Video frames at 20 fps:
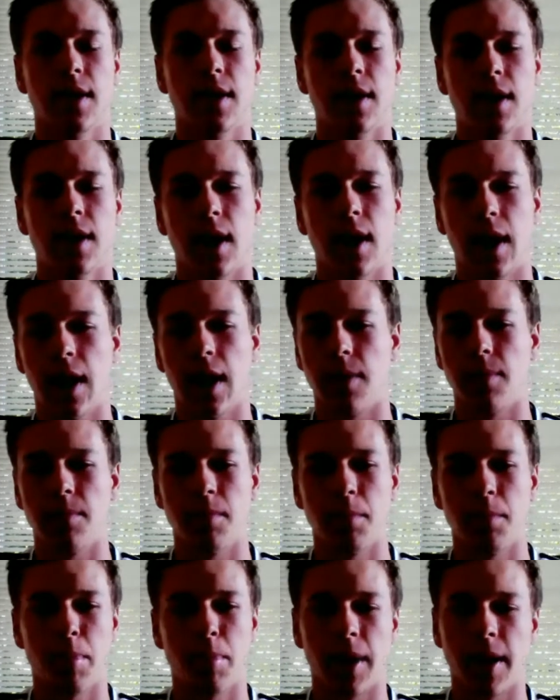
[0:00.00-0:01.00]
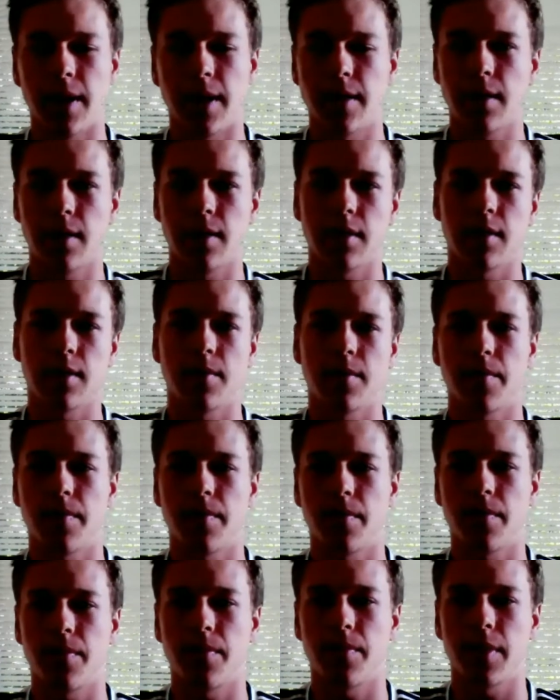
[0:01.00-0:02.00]
But
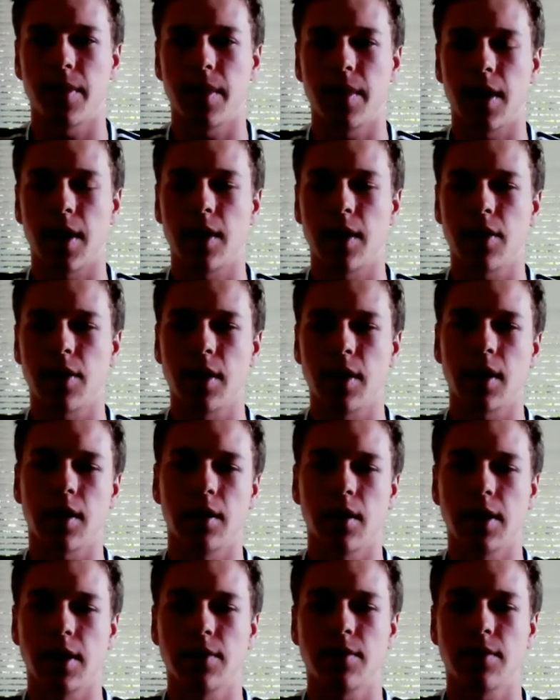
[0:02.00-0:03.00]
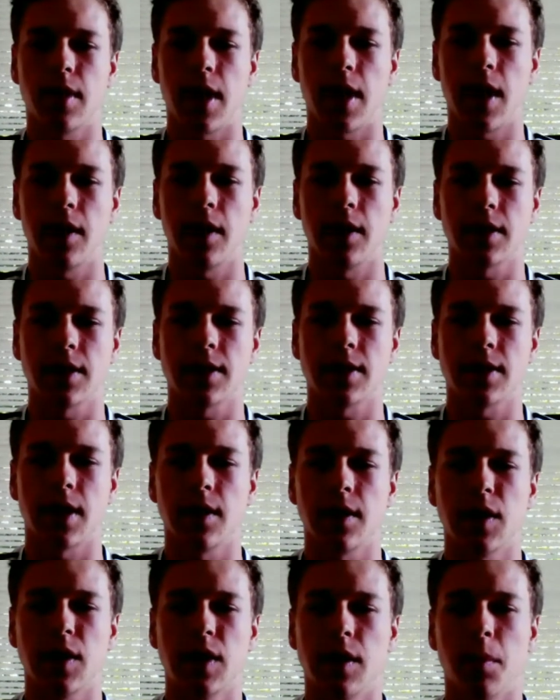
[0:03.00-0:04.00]
I think, like Alex
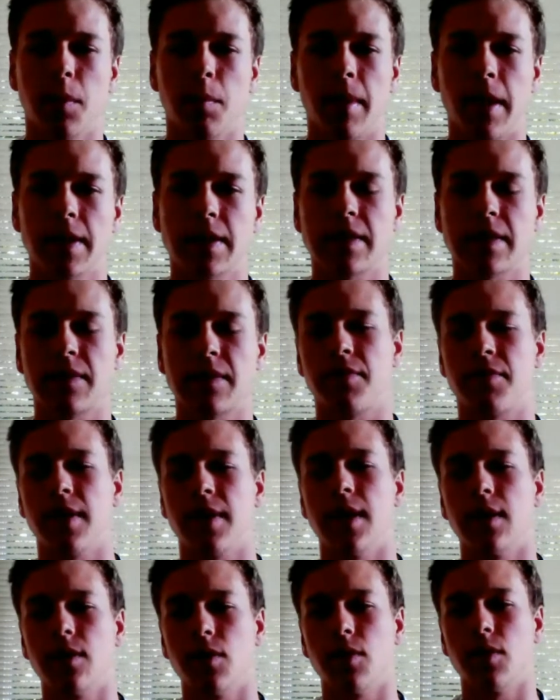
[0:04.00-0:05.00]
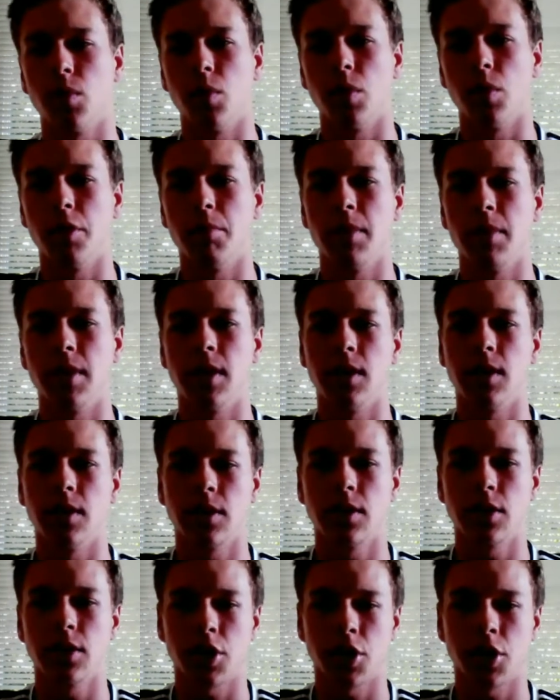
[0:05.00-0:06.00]
said, the best fit would
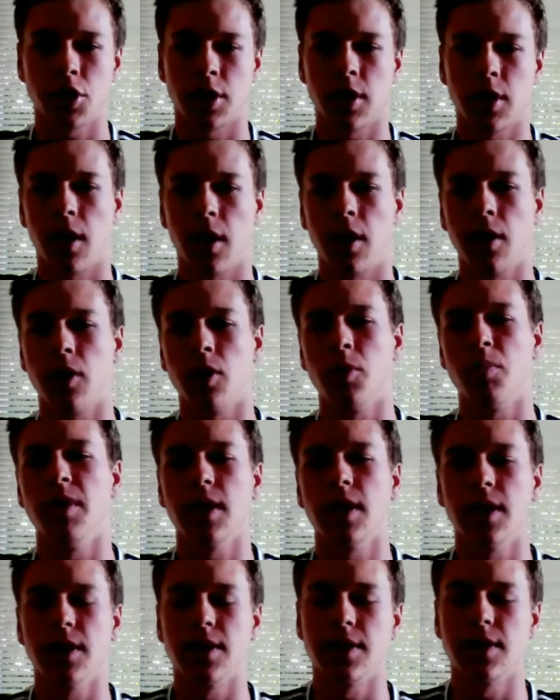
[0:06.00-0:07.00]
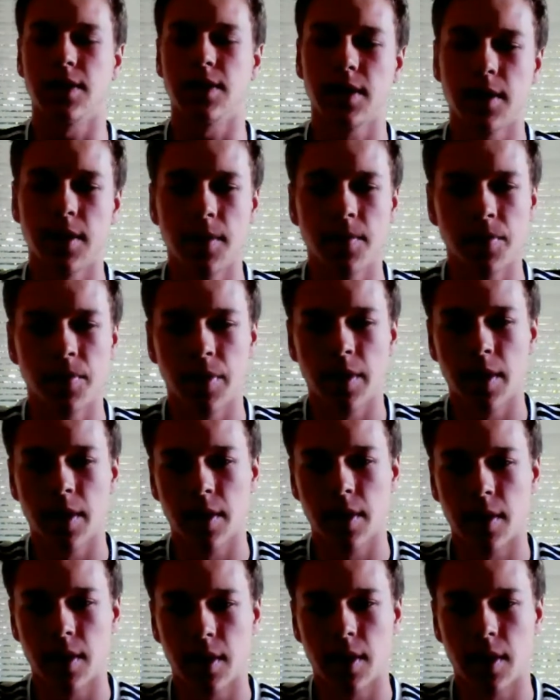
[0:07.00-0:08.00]
be Chicago because
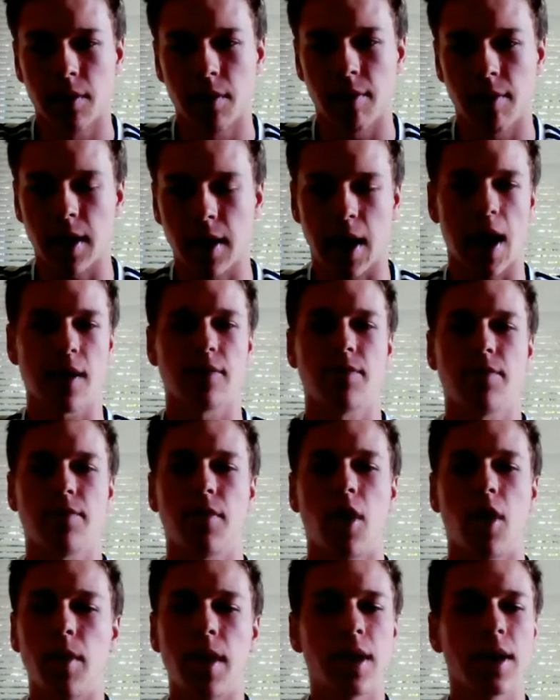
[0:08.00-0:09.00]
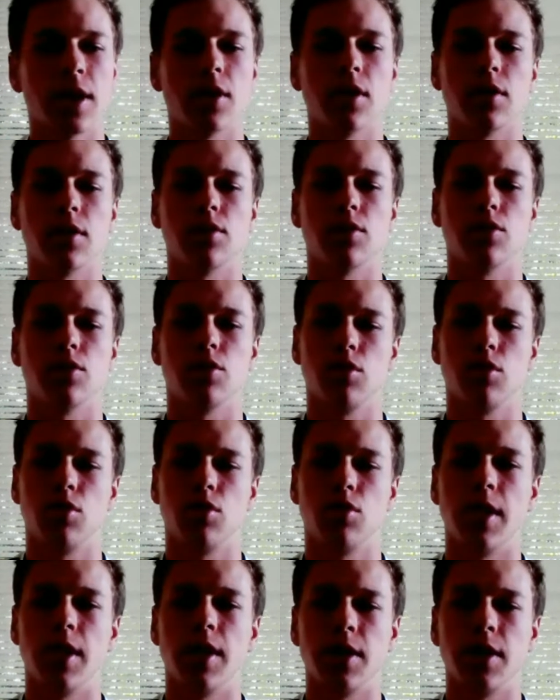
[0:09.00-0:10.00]
they have already
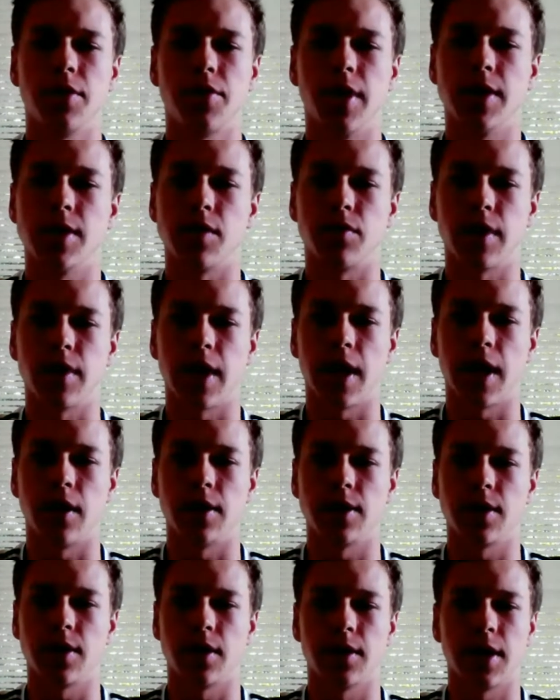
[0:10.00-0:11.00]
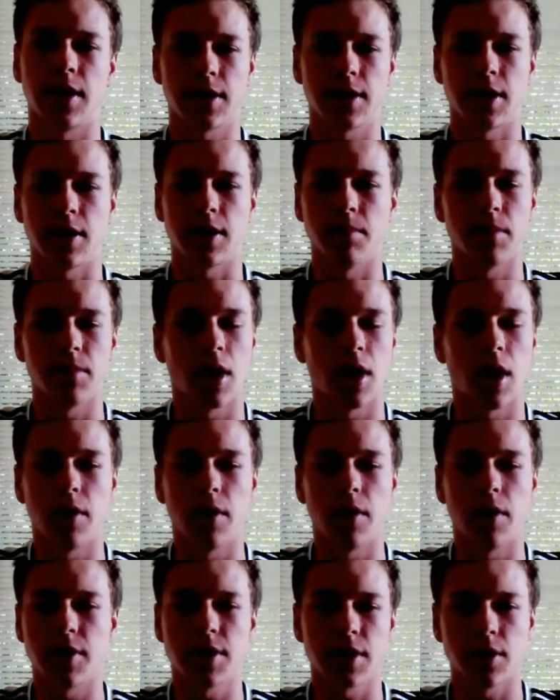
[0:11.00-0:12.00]
great defensive talents on that team.
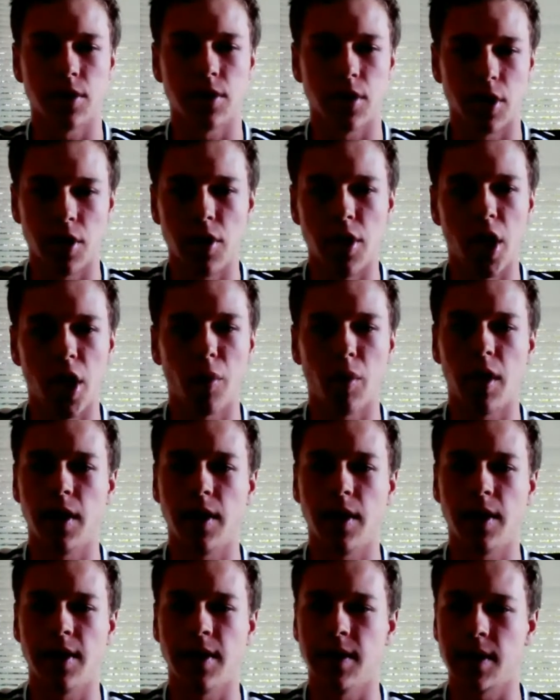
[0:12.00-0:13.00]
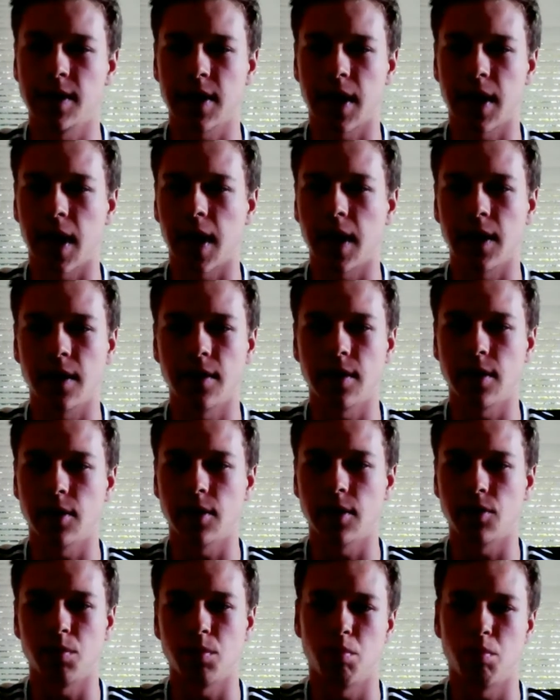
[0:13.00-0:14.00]
Obviously, Noah inside
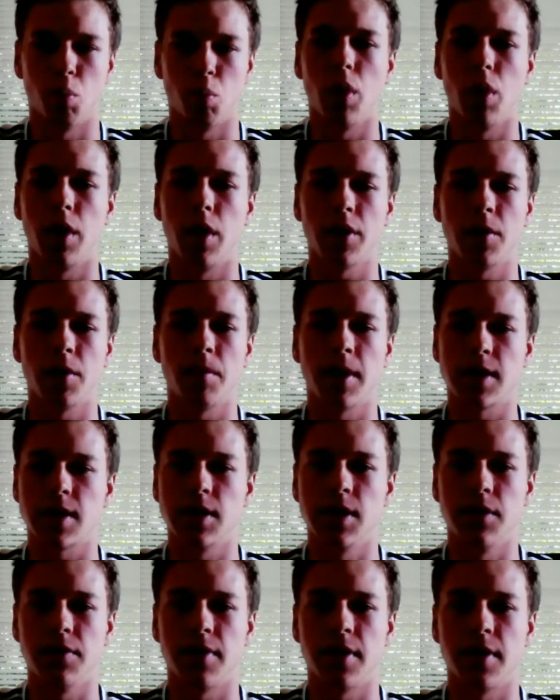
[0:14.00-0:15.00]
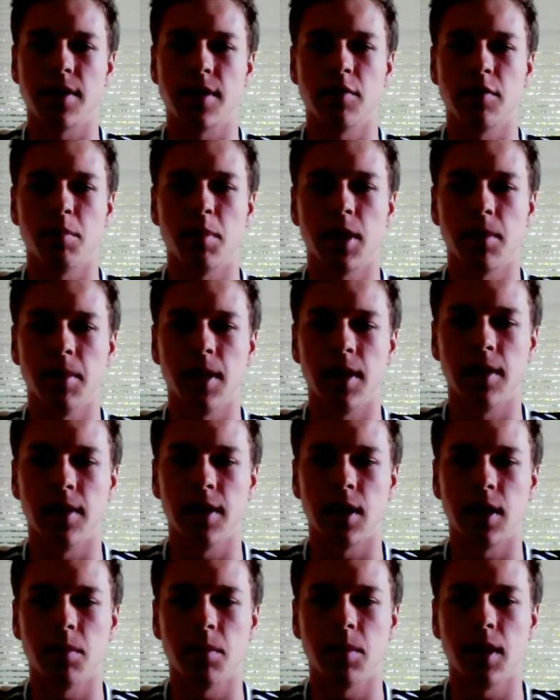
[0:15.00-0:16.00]
is one of the best defensive big men in
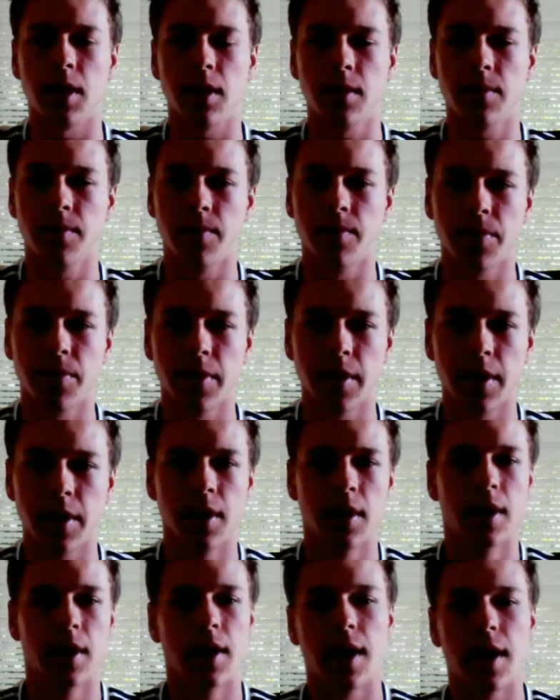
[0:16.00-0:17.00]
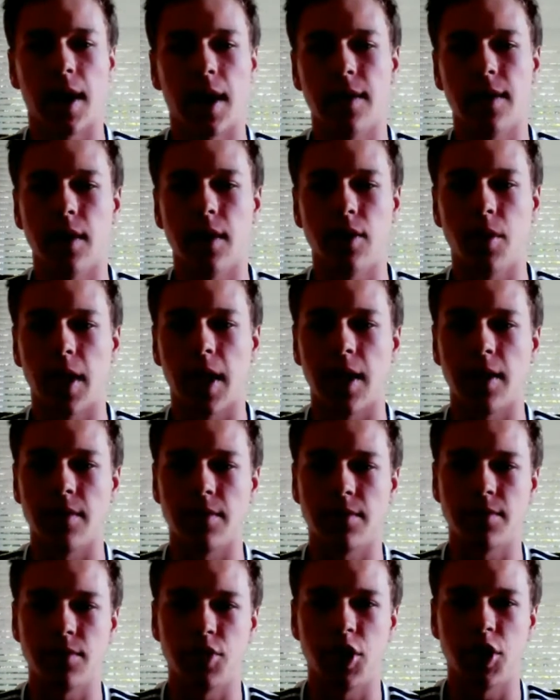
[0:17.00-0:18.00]
the NBA. And then you
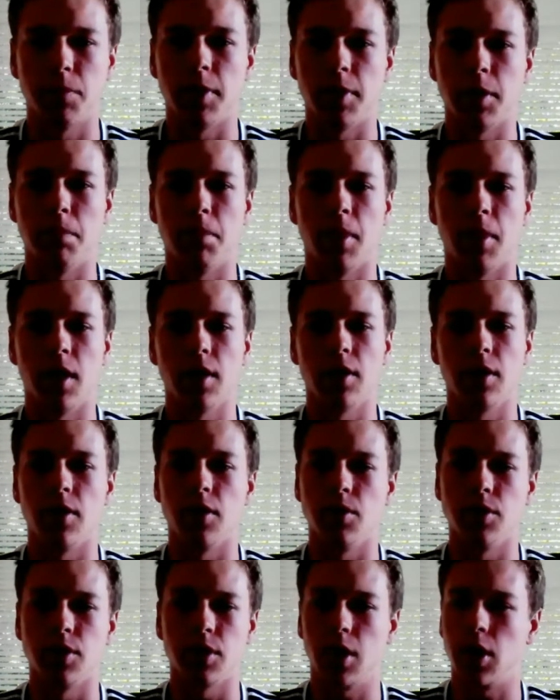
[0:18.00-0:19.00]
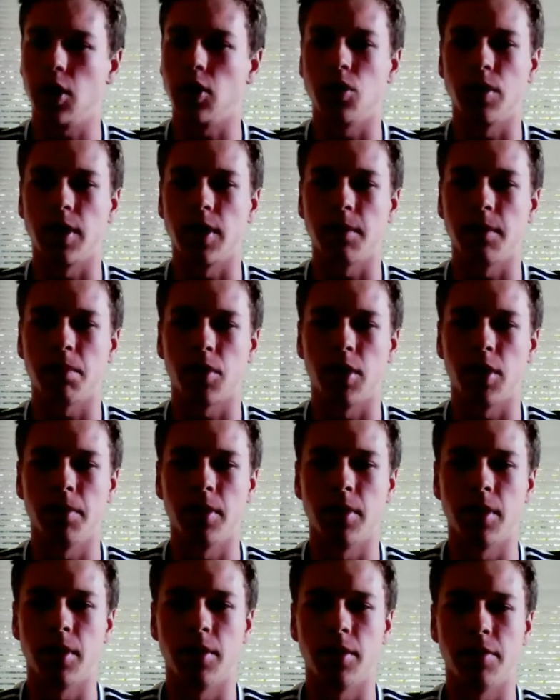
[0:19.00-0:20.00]
have Jimmy Butler, who's a great
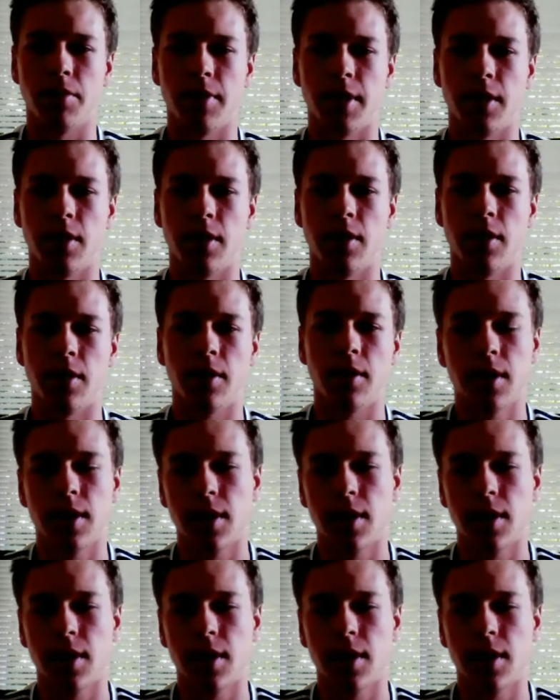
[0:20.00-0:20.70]
perimeter defender.